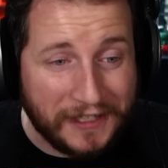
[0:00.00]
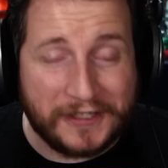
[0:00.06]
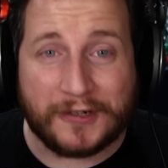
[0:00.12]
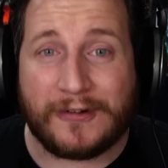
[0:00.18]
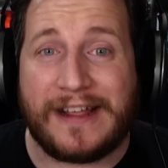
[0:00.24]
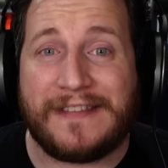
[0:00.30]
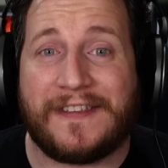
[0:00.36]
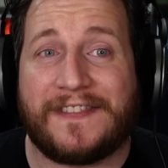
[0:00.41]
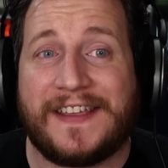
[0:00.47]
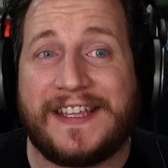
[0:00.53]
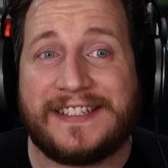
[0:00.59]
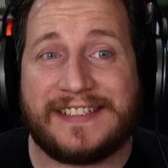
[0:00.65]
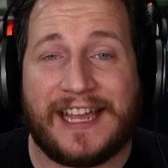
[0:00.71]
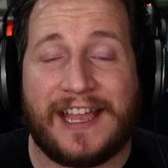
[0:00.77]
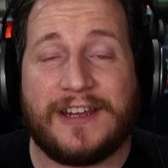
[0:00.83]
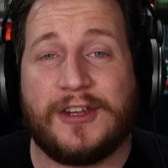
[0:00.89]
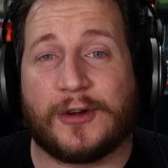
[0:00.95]
it's great that these
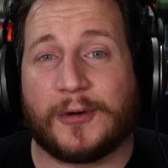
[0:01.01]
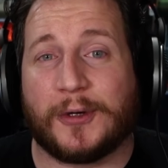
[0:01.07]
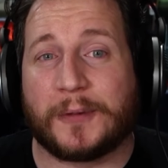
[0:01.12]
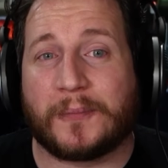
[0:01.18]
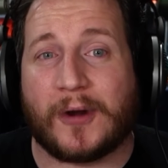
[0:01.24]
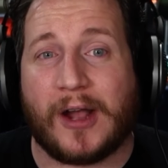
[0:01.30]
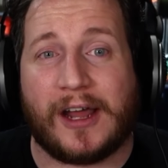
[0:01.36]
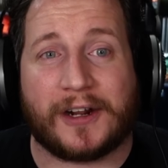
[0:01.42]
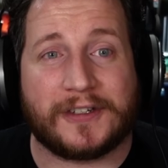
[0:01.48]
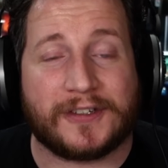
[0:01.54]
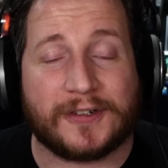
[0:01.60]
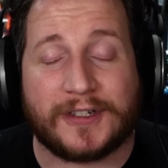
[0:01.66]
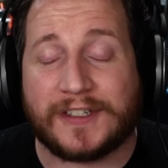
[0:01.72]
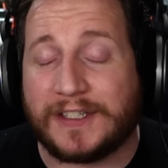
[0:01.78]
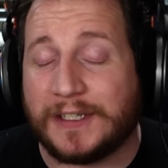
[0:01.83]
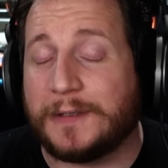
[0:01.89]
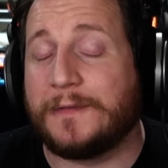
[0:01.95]
ten-year-old products are
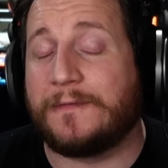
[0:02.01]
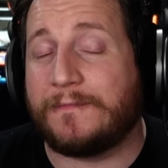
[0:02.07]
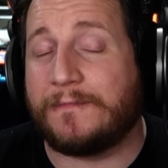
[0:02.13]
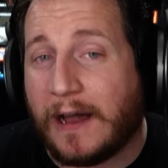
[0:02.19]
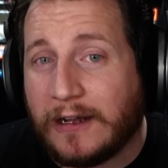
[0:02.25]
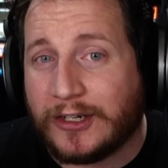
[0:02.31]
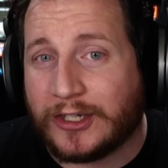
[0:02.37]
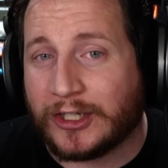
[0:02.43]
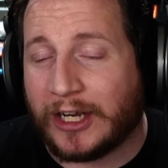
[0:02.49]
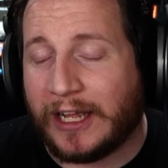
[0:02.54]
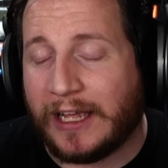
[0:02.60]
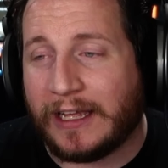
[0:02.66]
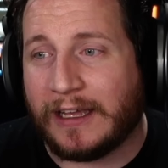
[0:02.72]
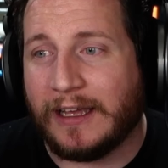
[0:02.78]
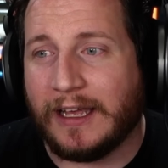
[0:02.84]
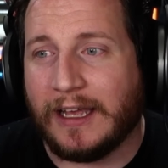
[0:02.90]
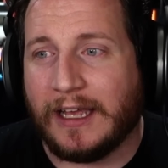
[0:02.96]
still
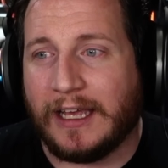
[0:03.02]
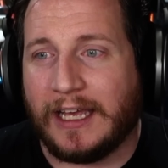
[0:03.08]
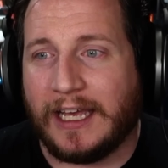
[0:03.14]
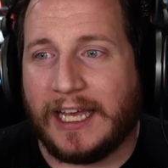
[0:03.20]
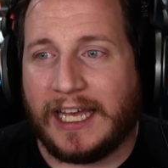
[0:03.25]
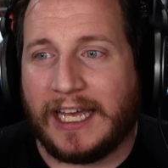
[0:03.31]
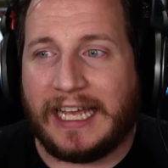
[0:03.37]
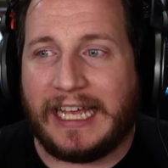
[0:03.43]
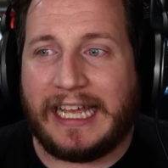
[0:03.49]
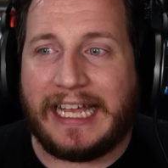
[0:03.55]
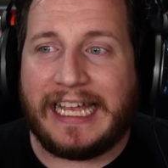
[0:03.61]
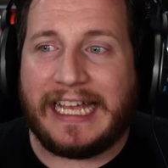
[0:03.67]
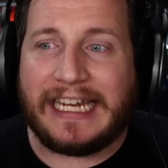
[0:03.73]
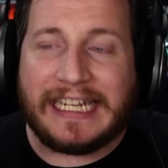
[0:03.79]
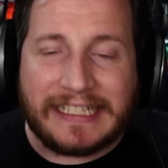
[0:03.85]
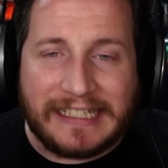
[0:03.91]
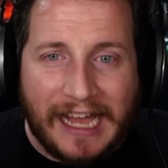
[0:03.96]
functioning,
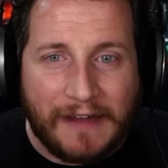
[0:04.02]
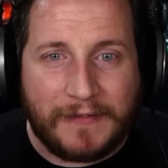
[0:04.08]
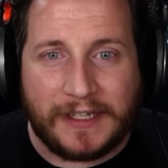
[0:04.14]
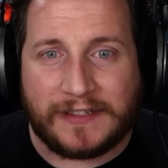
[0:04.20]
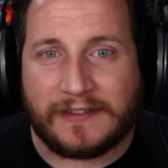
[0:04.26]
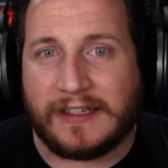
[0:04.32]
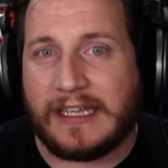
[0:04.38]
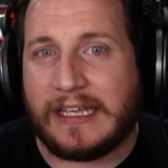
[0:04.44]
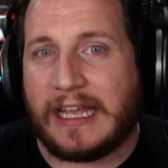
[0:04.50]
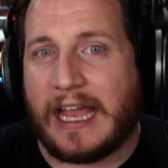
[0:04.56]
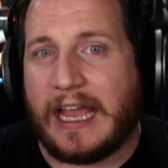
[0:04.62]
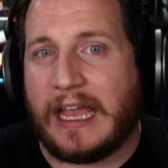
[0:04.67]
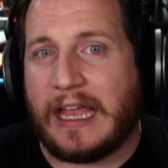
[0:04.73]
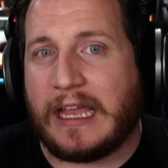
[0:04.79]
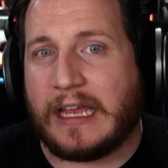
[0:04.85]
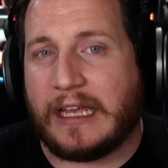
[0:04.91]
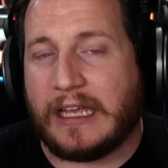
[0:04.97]
it is obviously
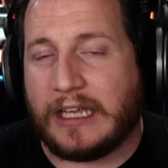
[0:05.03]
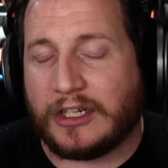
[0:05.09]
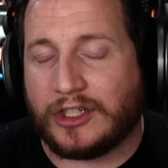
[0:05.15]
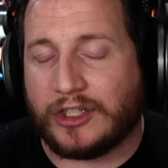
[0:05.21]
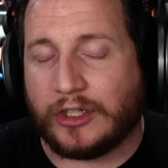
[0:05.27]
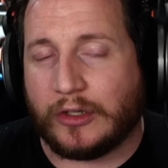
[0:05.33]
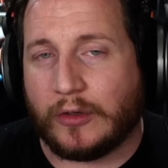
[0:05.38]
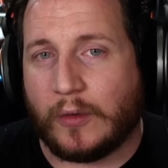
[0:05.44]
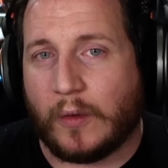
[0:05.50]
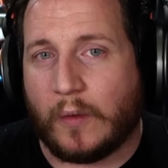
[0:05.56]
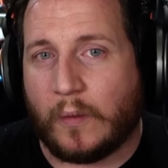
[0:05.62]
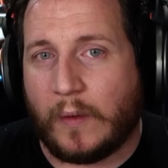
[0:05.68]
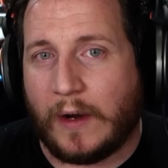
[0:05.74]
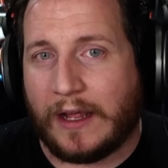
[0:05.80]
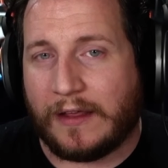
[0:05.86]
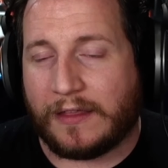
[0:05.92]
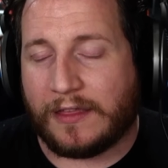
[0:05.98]
a issue
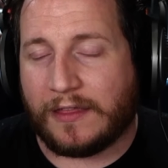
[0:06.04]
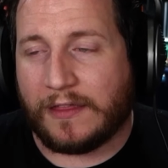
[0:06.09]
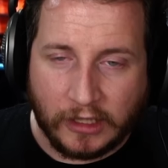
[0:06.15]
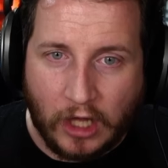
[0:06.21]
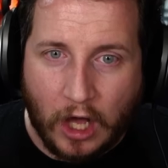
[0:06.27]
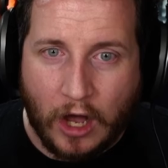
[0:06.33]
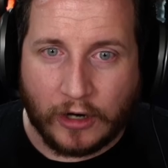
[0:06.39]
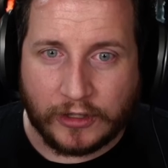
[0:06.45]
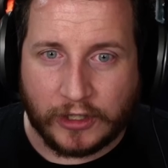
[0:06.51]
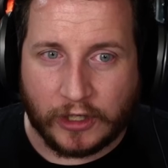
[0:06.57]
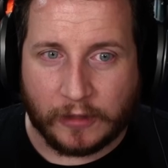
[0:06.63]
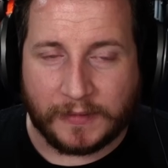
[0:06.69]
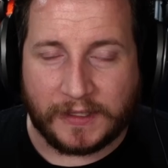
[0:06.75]
with long-term